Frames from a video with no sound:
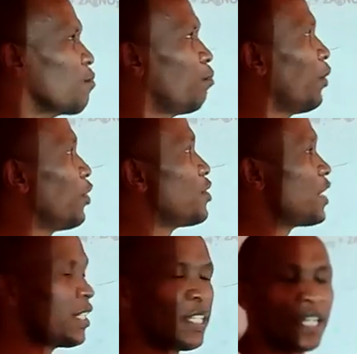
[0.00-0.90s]
pause
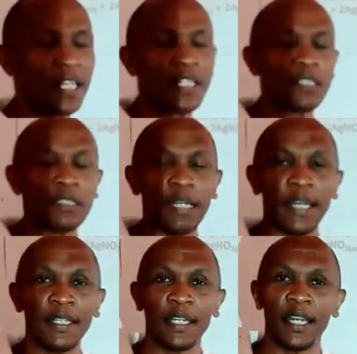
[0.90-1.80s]
and
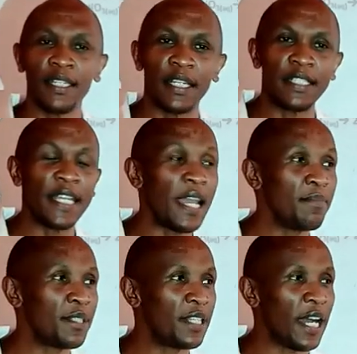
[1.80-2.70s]

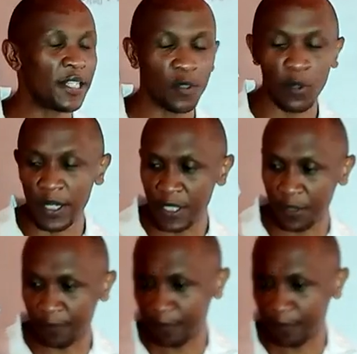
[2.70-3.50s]
attempt that question.